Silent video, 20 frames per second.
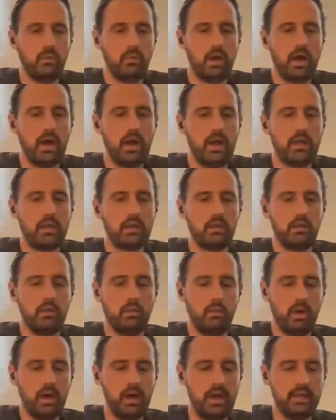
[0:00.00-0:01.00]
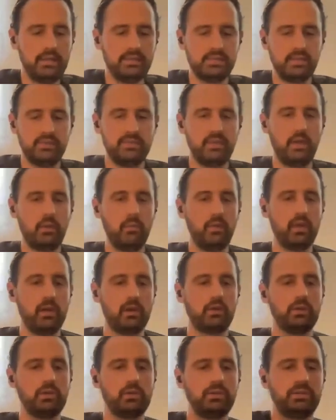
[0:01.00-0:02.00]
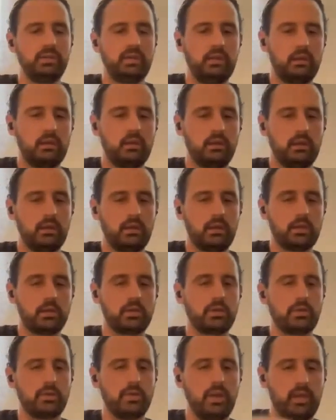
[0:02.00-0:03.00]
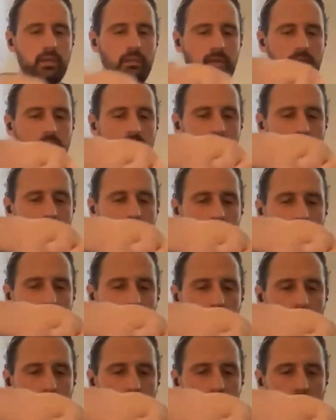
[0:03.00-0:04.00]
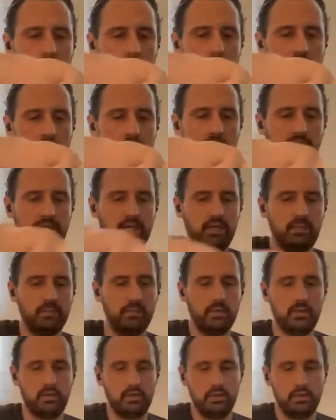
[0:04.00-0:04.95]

why? Why is it that we are using cream here, team?